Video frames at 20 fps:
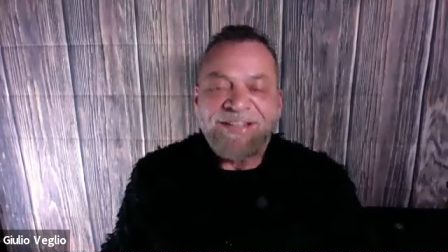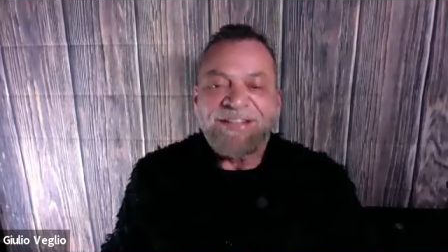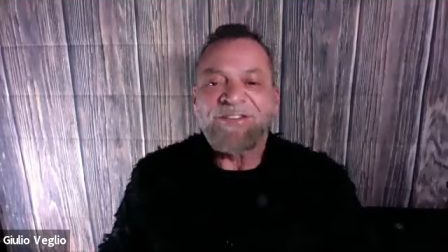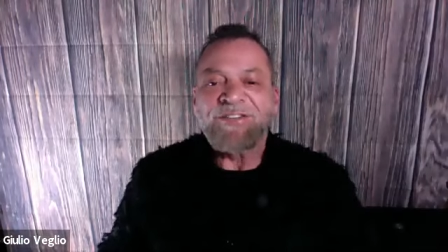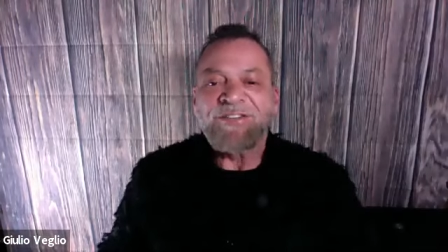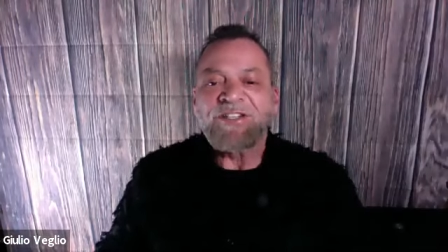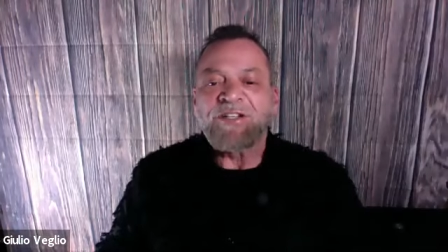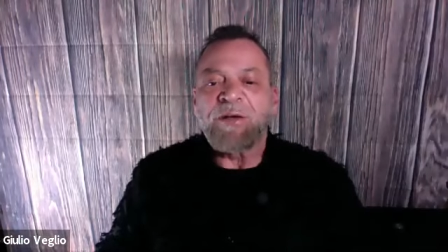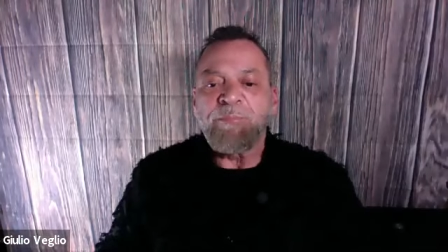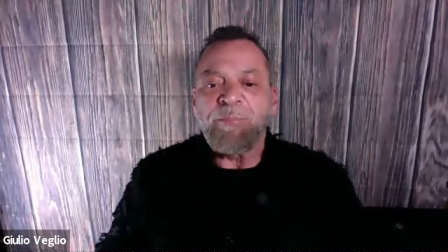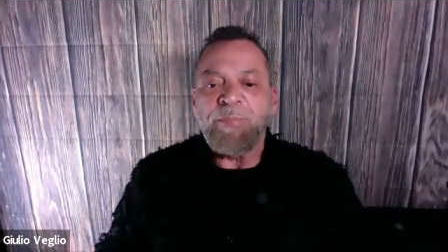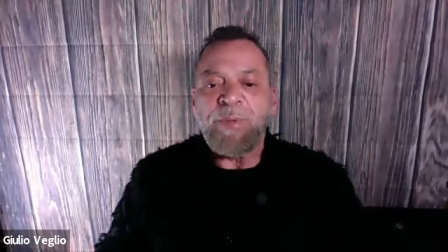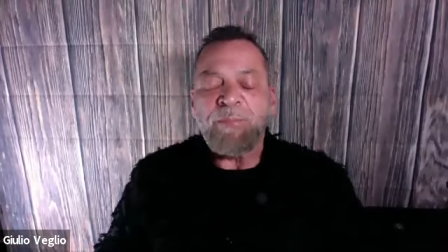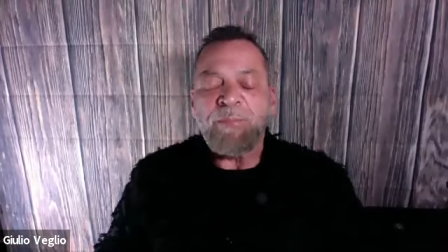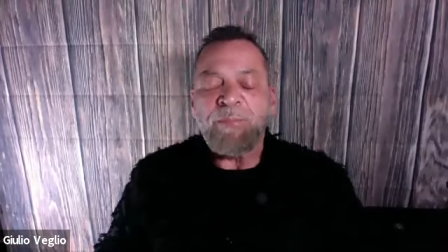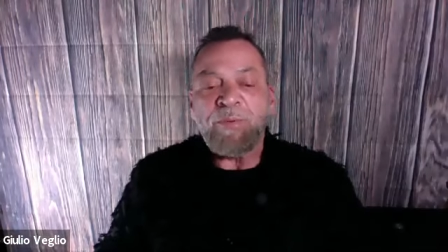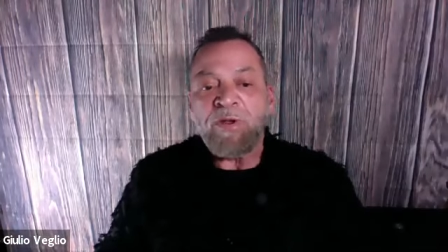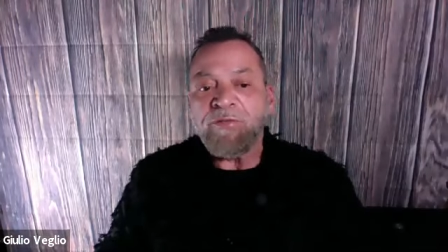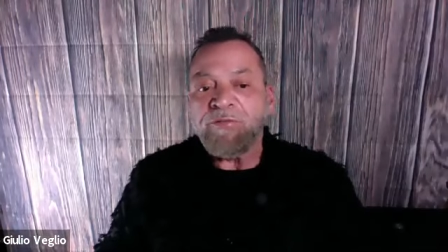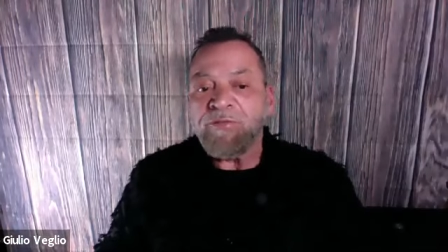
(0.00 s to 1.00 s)
You know, some
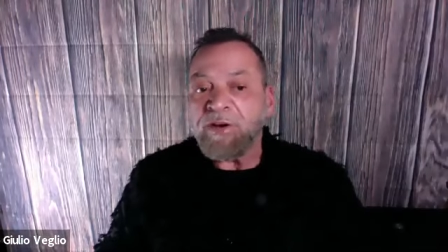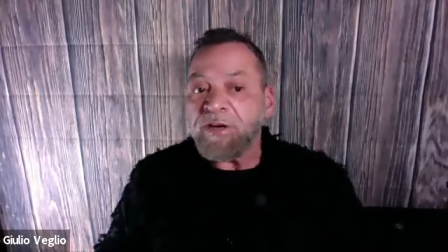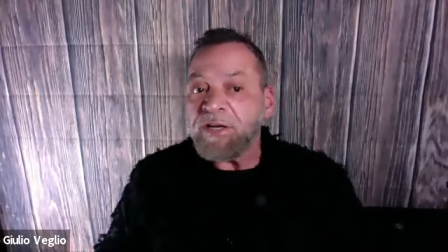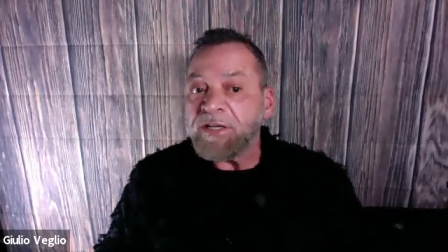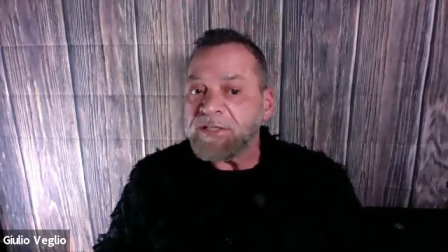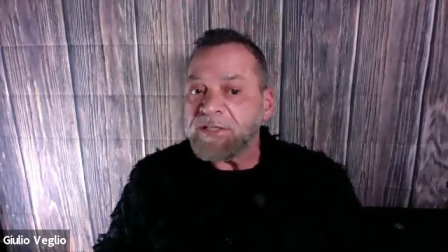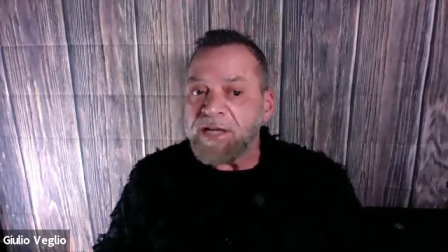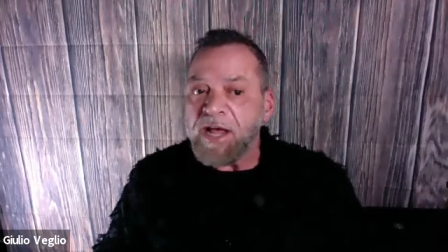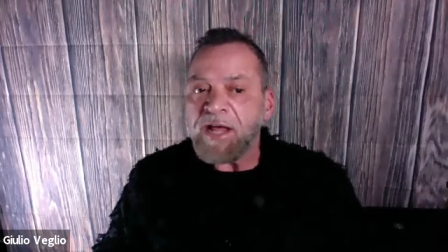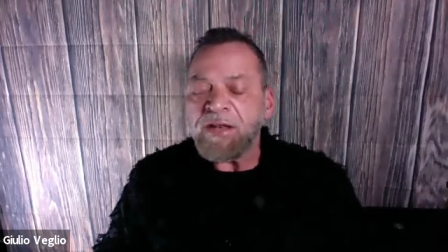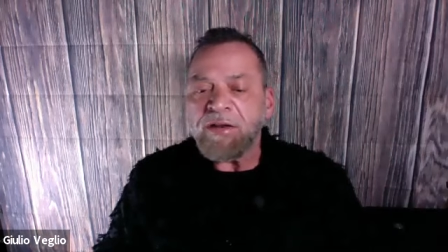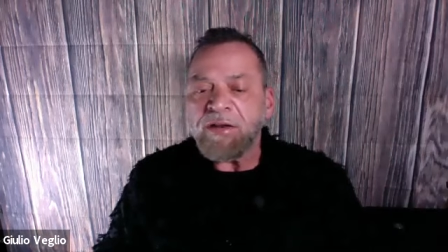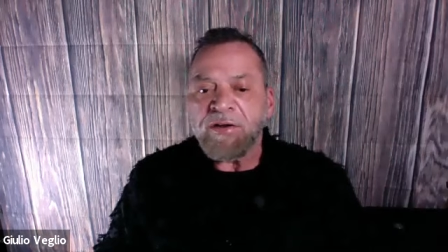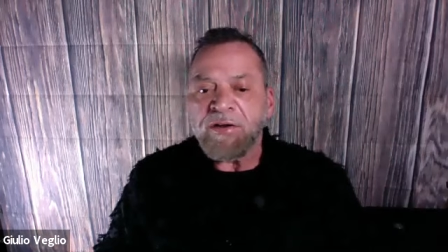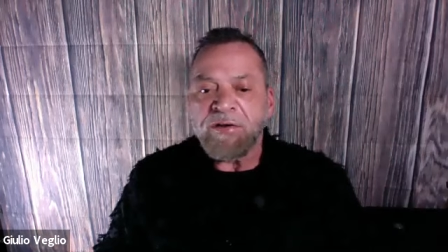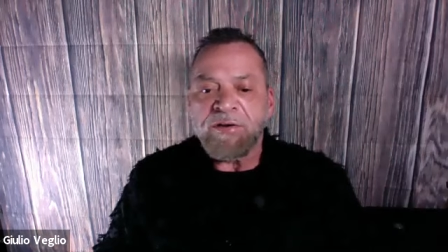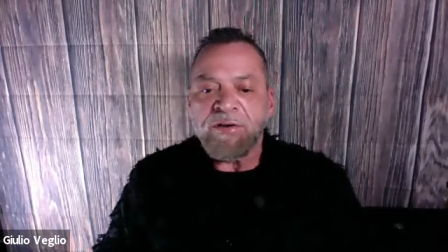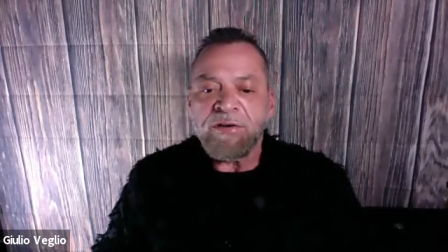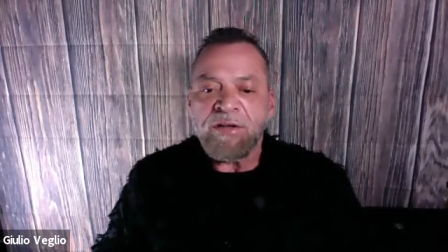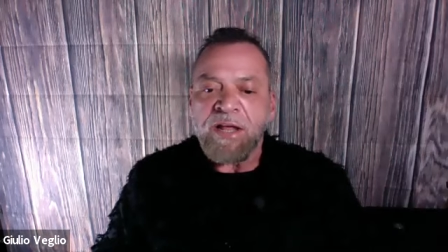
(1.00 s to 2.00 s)
people are very
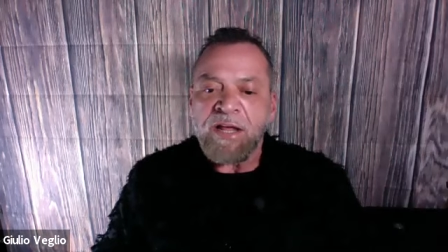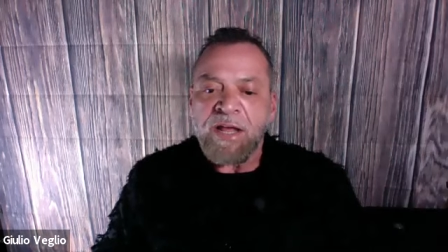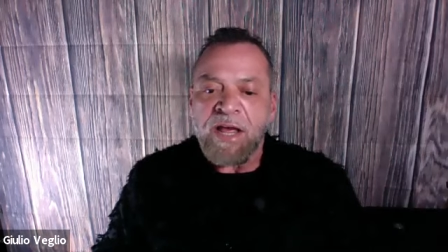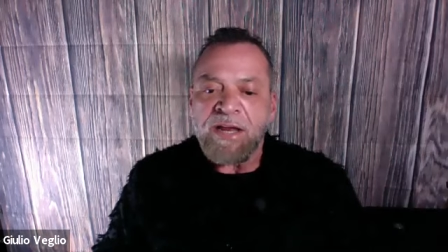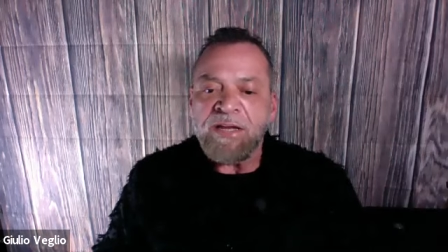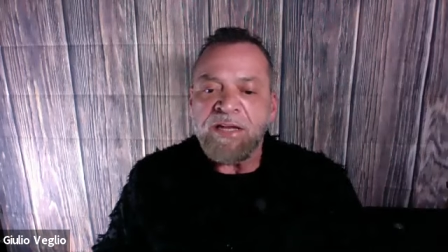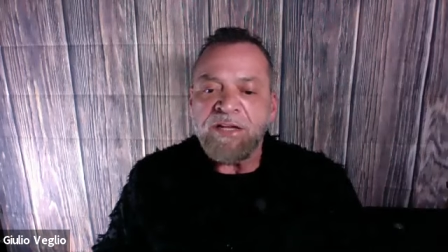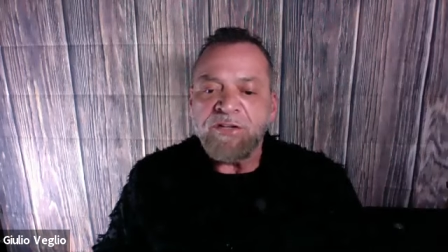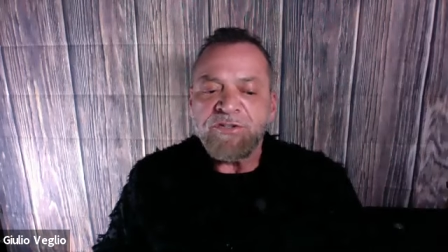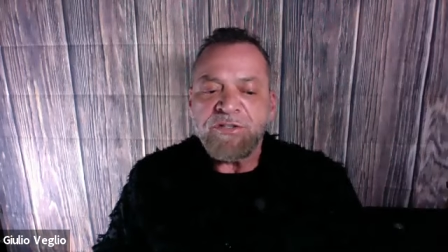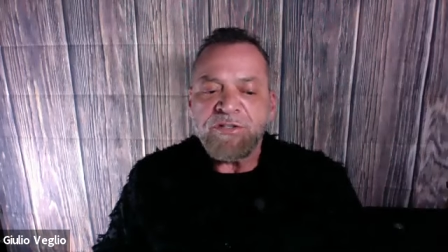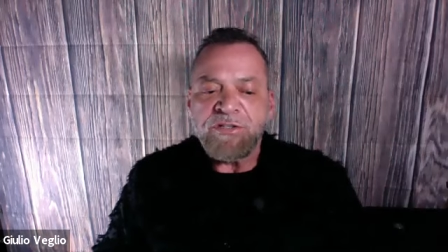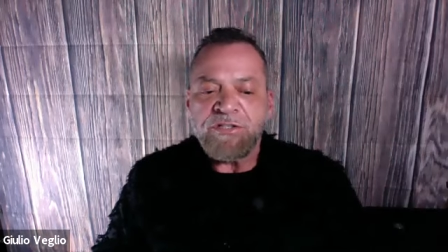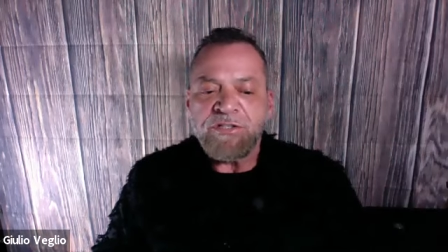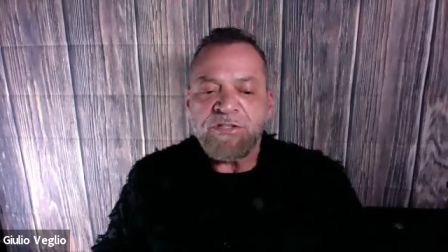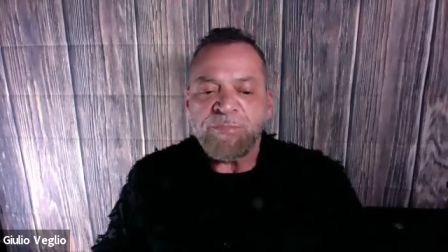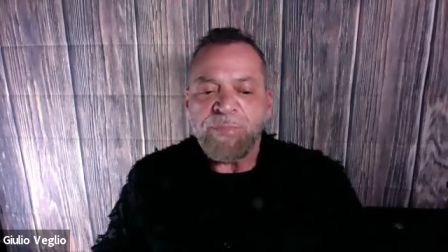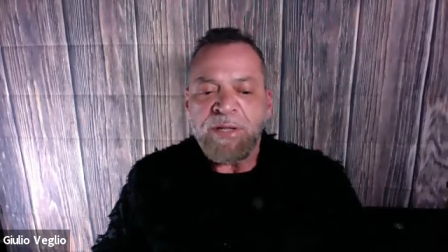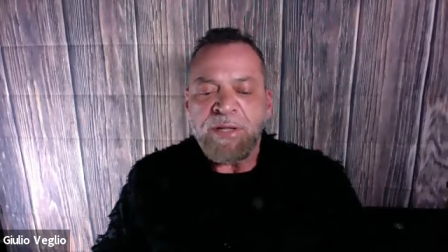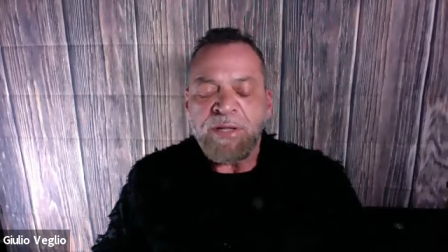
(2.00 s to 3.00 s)
tender and they're like, I need you to
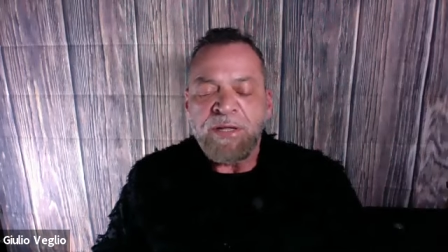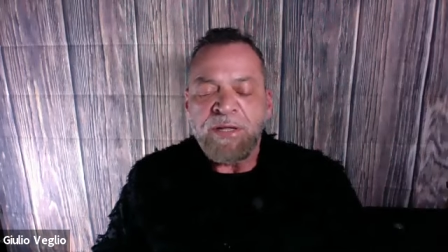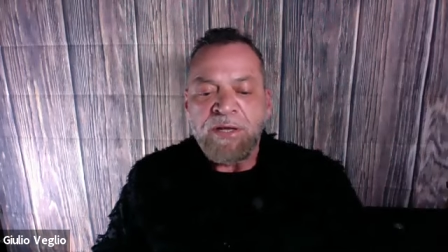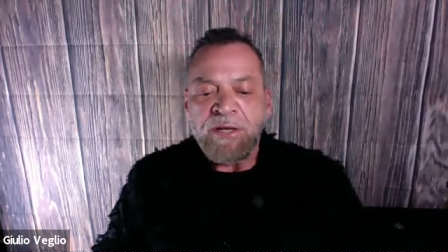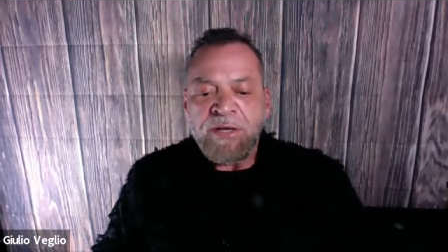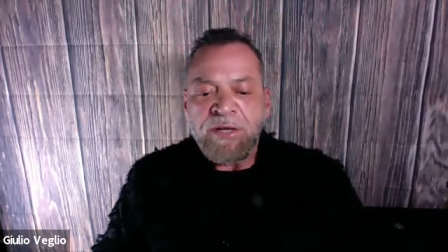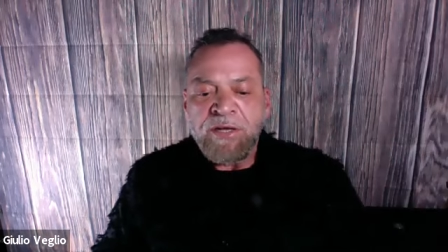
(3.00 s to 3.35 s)
just be